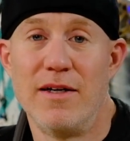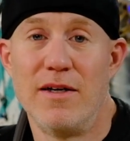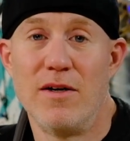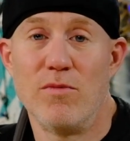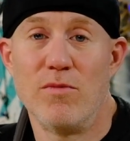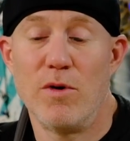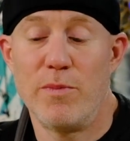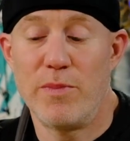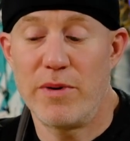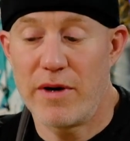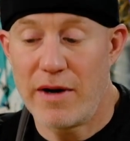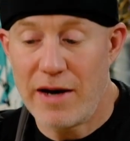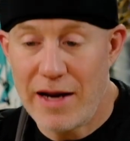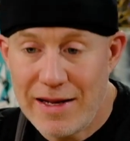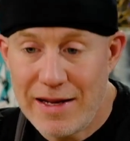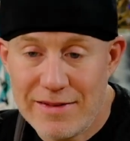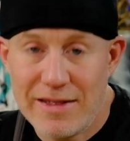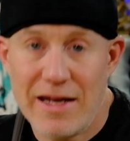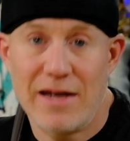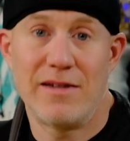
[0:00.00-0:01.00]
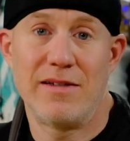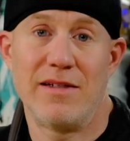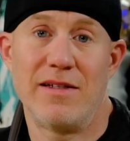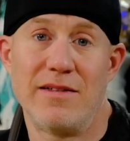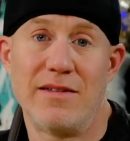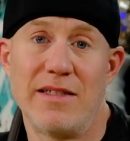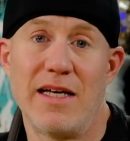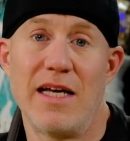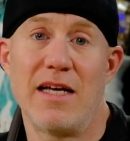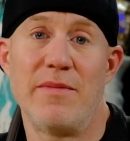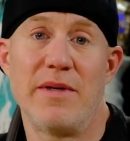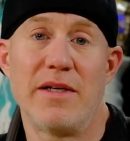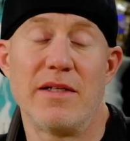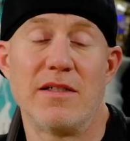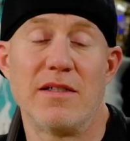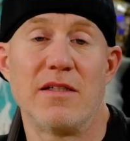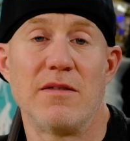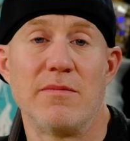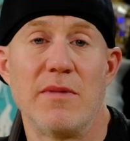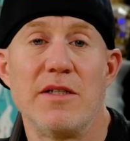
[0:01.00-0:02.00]
We'll put our head down in the sand
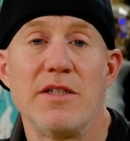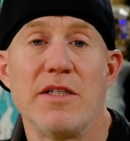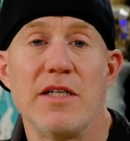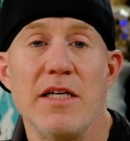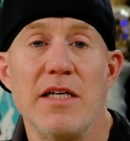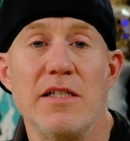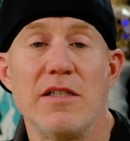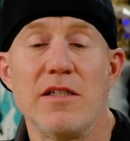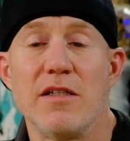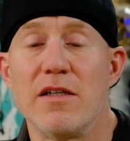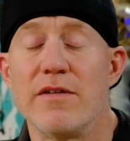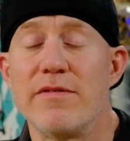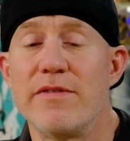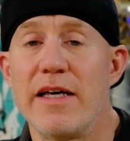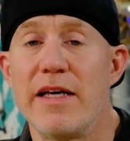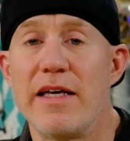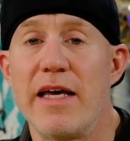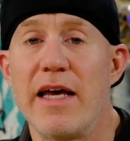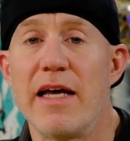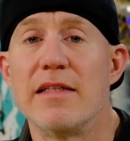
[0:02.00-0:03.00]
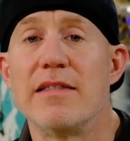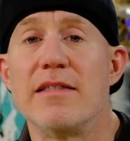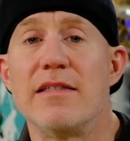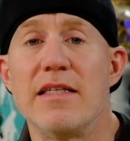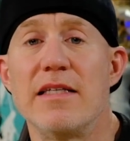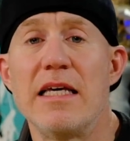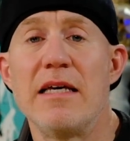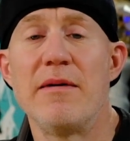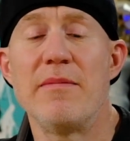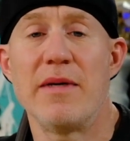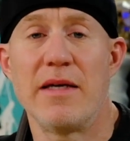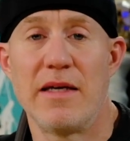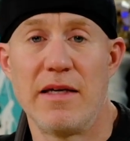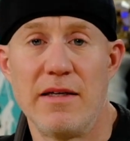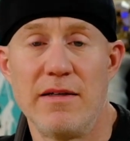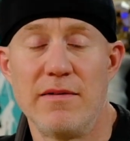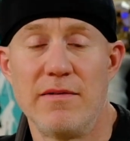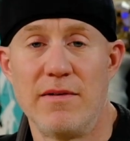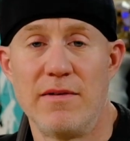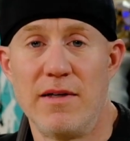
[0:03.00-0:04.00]
because it's much easier if they can't see
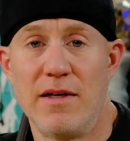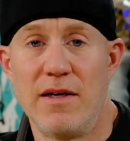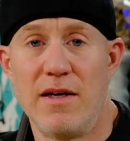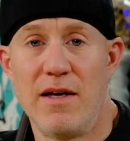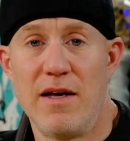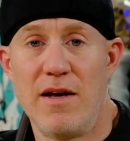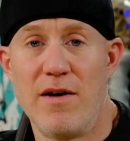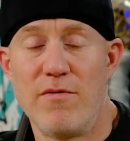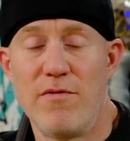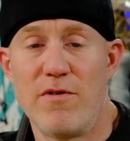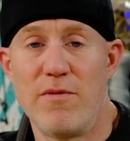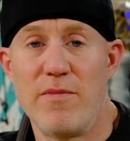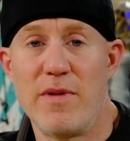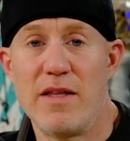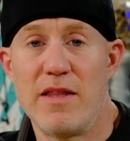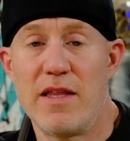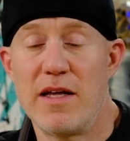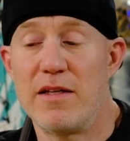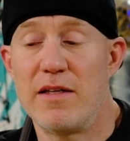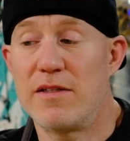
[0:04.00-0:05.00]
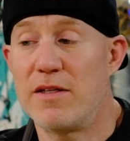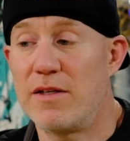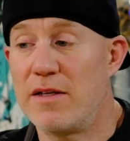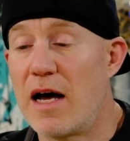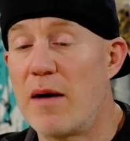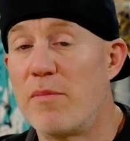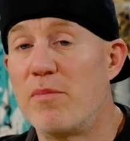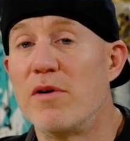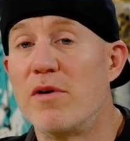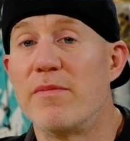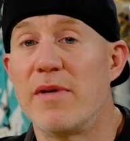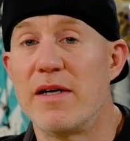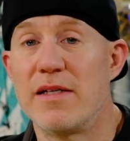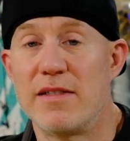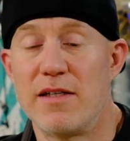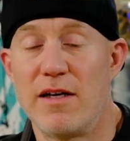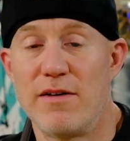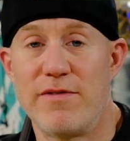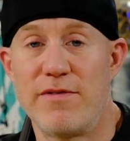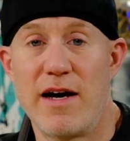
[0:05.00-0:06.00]
me for me then to not put
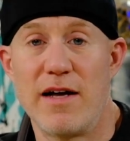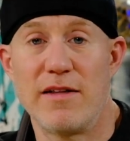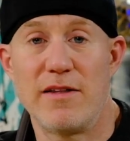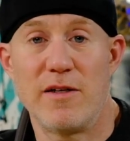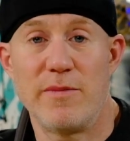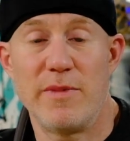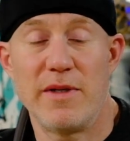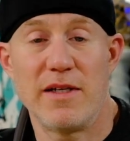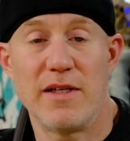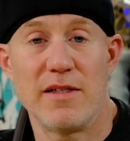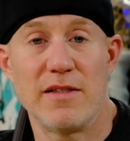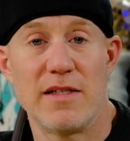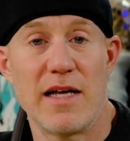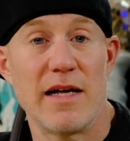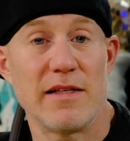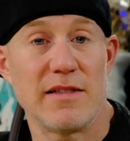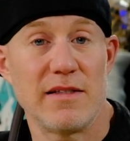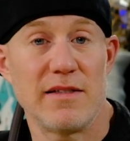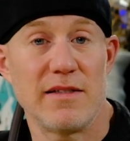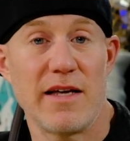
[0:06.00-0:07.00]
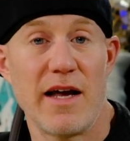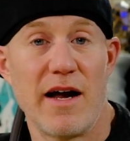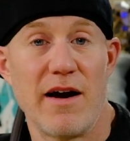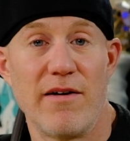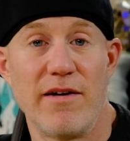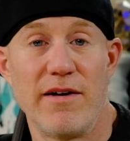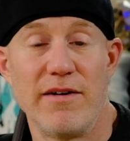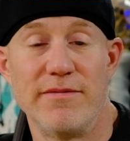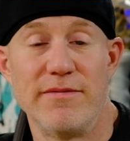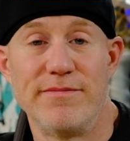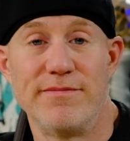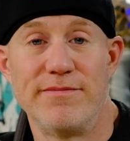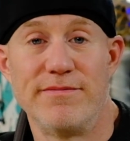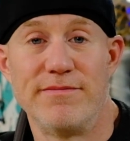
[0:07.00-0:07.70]
myself out there, because that's scary.